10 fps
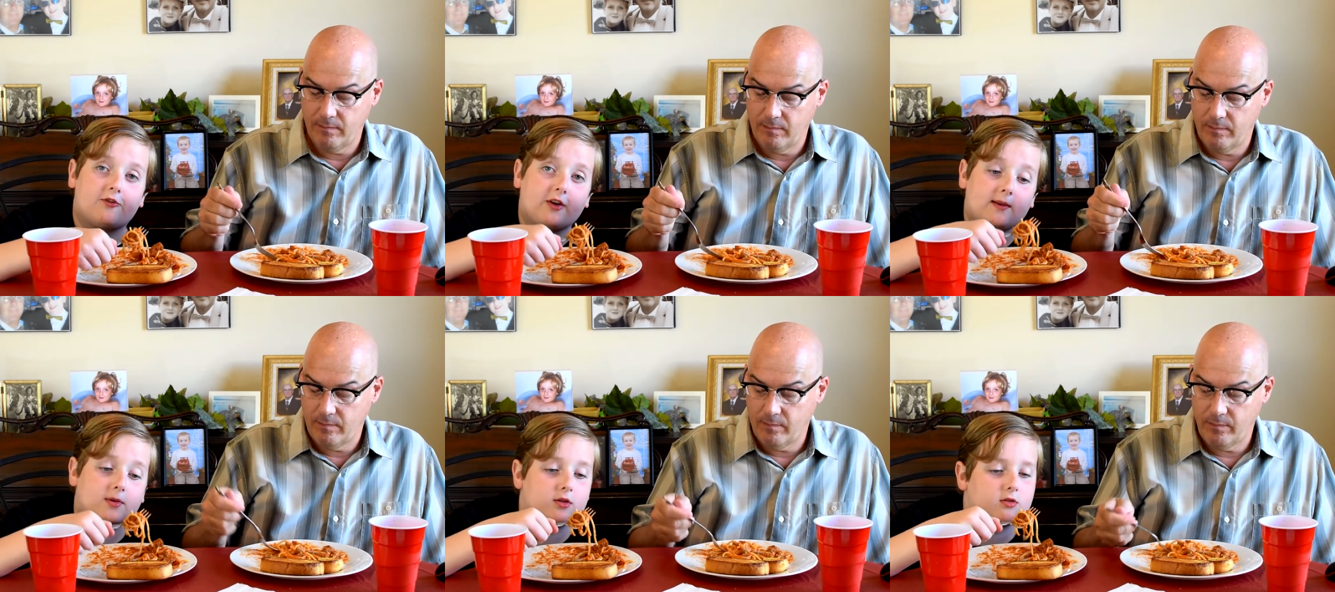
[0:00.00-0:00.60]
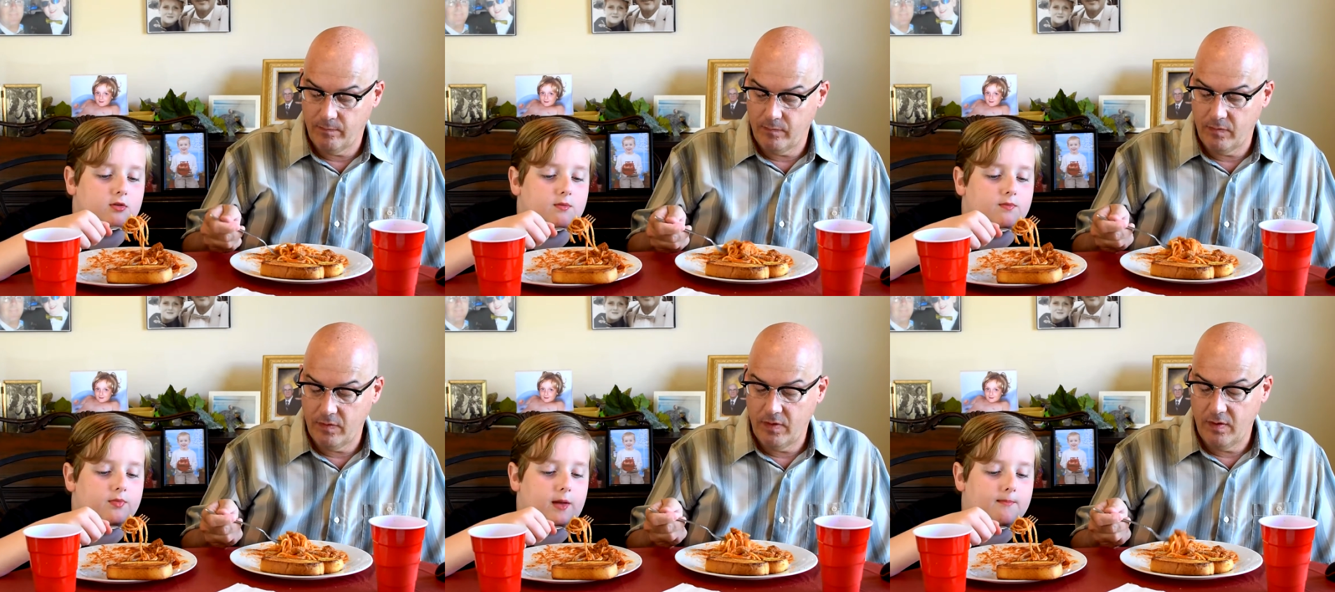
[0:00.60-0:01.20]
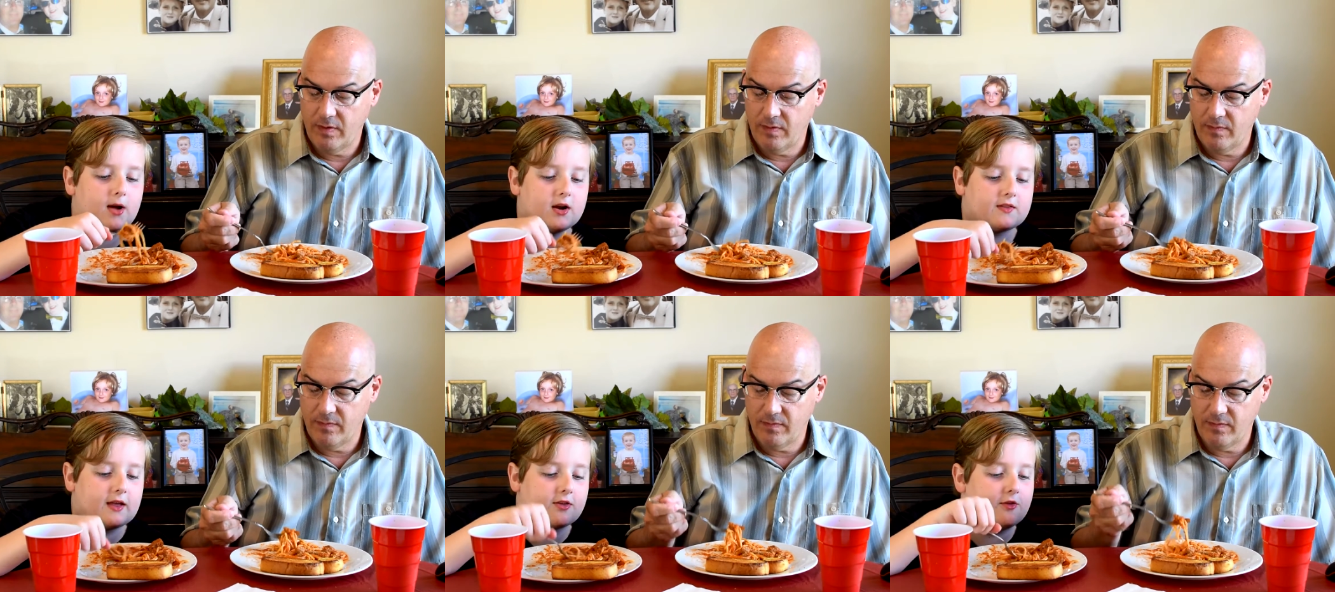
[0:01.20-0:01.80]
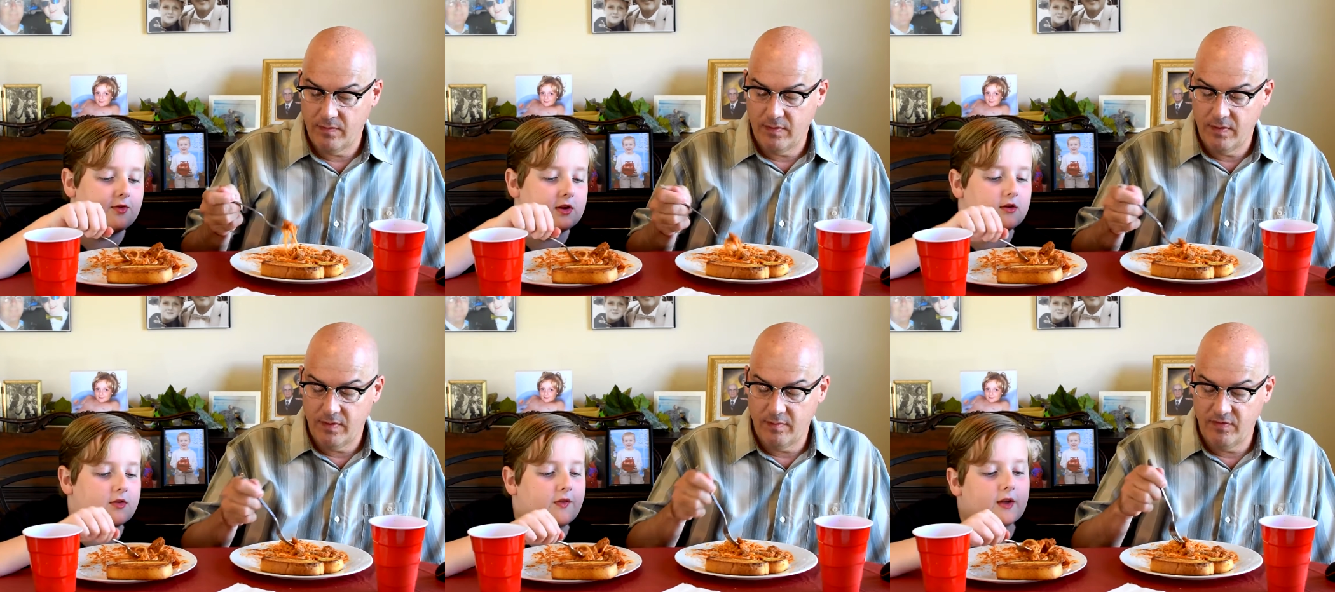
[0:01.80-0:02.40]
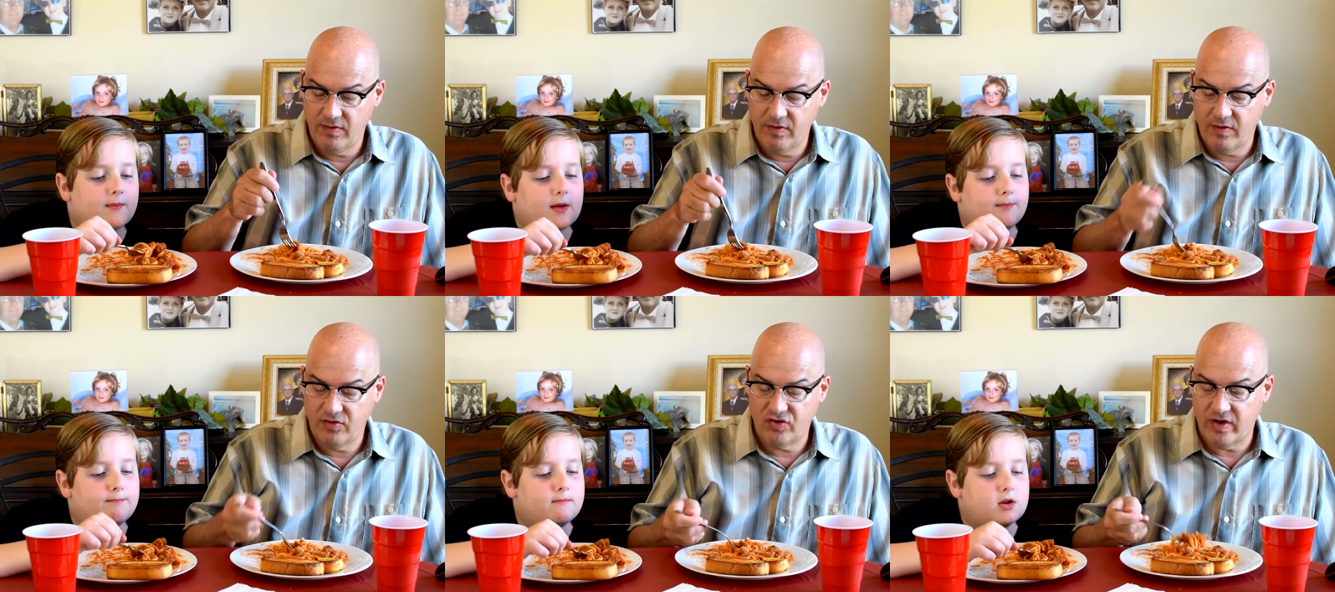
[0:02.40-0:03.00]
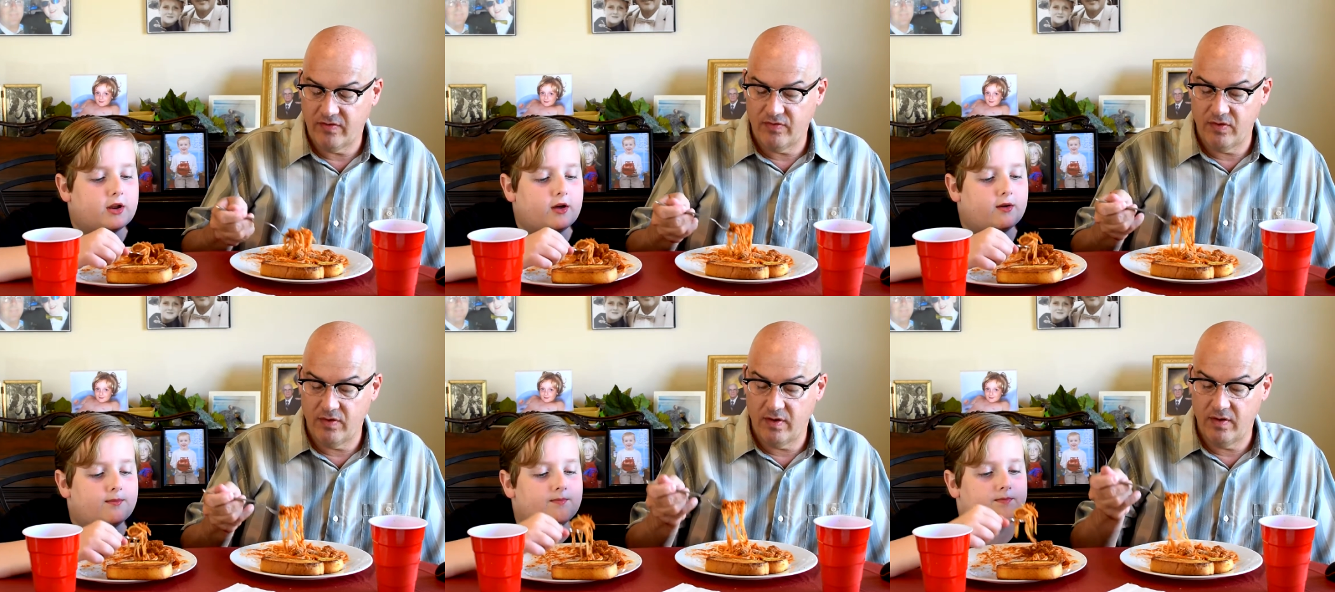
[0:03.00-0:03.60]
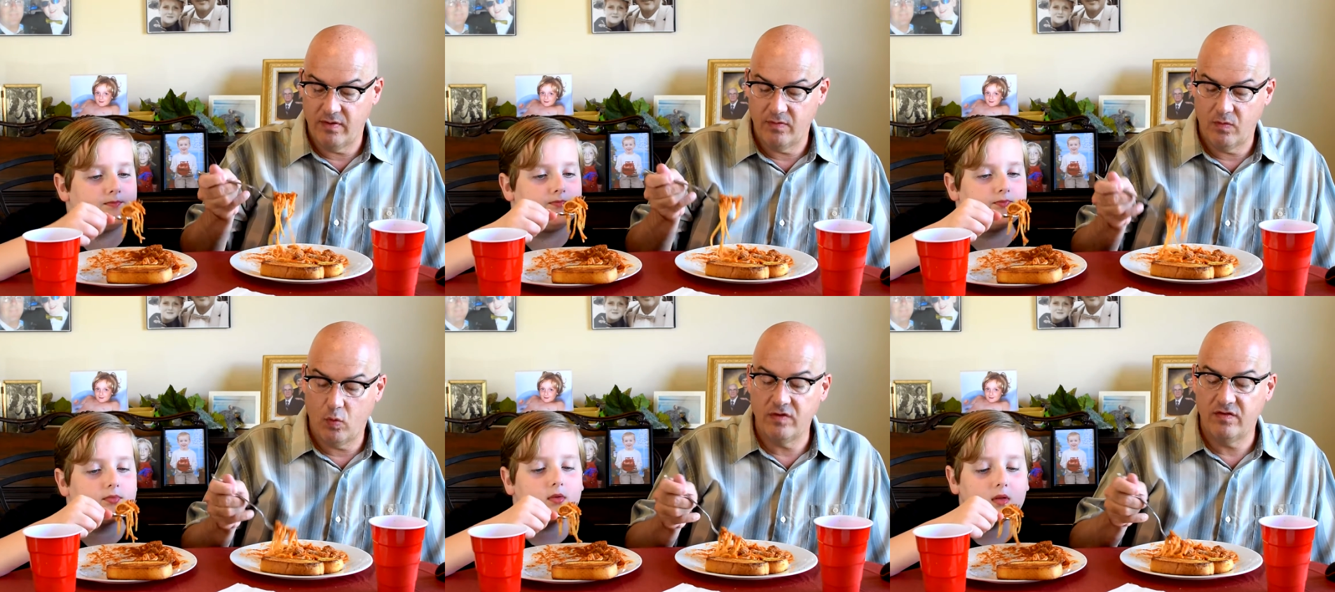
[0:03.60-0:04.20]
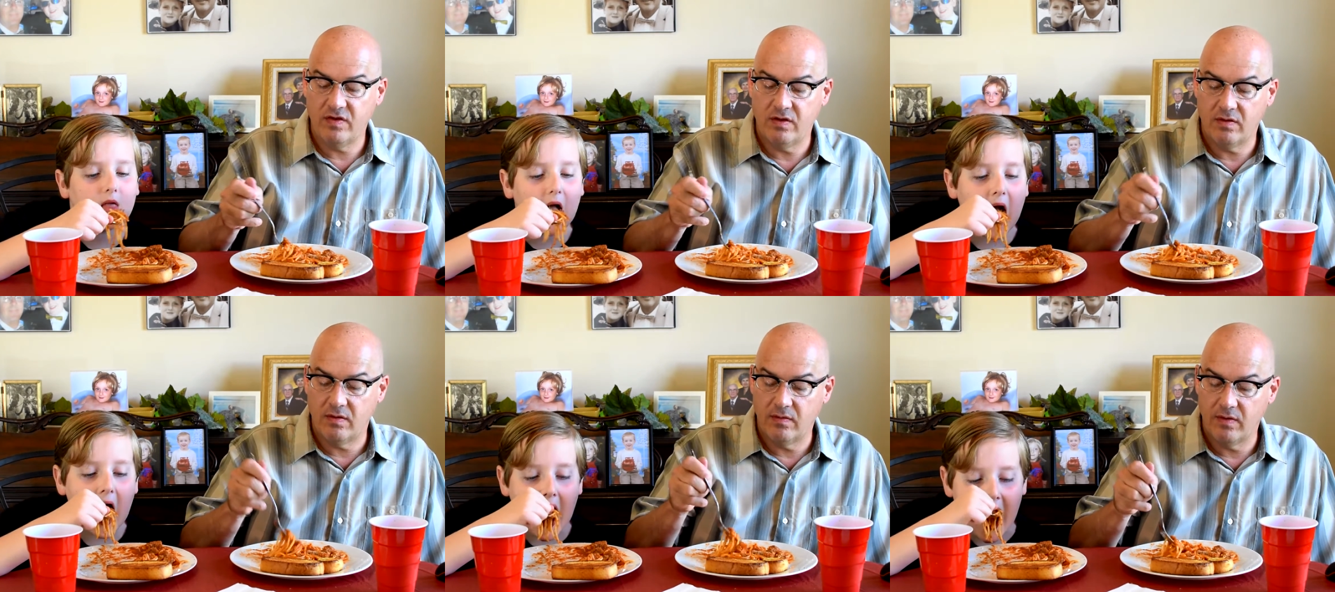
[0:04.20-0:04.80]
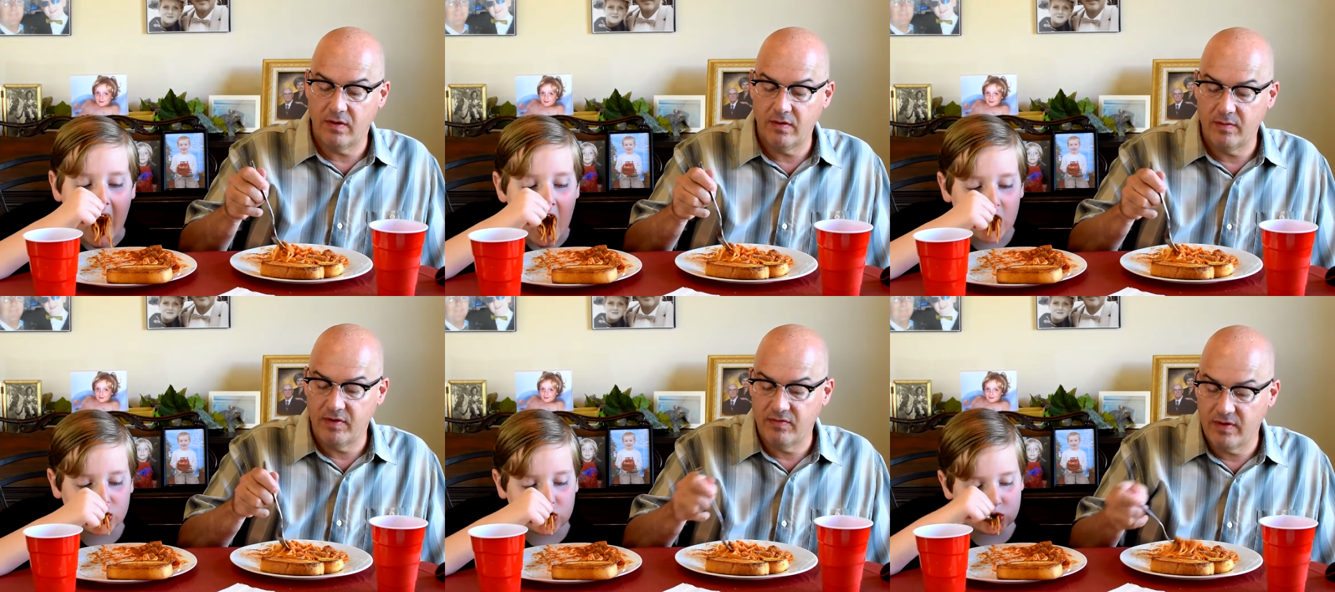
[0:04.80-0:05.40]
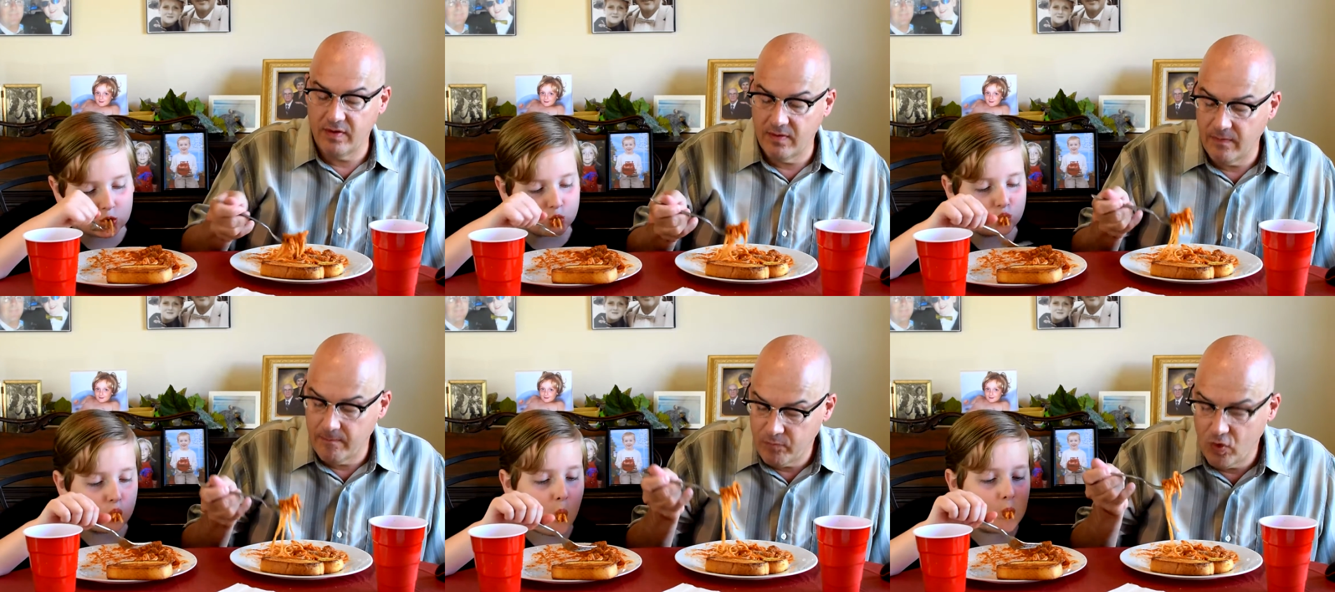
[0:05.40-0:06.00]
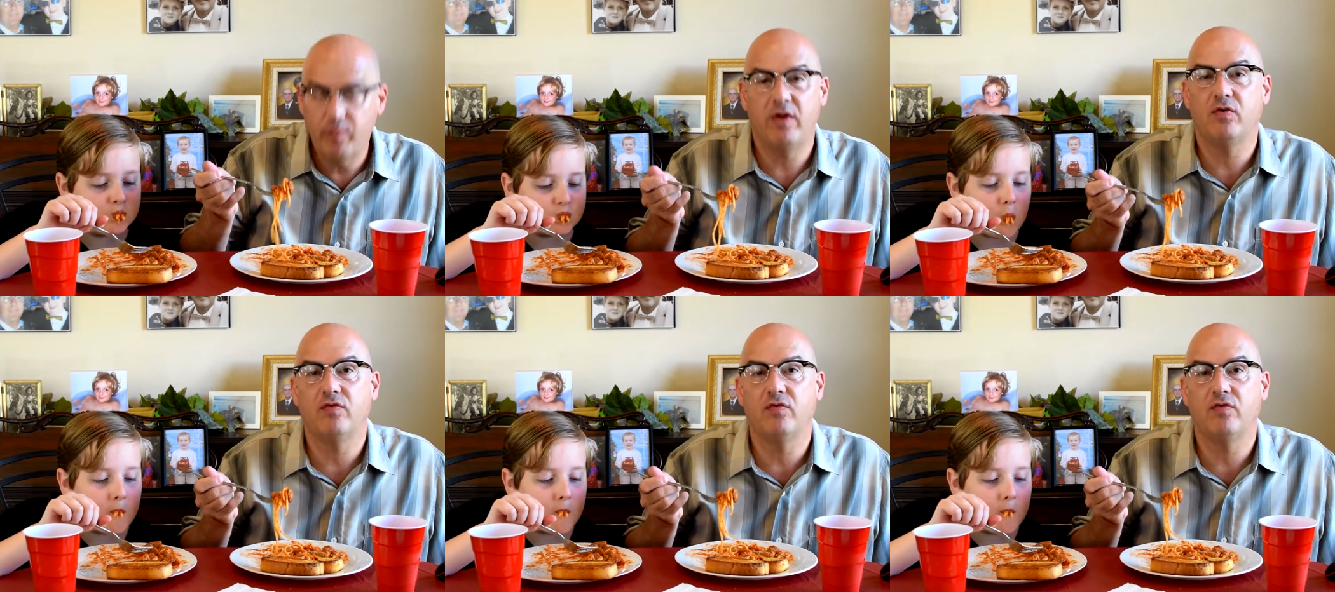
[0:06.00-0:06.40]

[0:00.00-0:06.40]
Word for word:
Speaker 1: famous, they monetize their videos. And they you know, a check for
Speaker 2: uh, one cent. Yeah, that'd be fun. You made your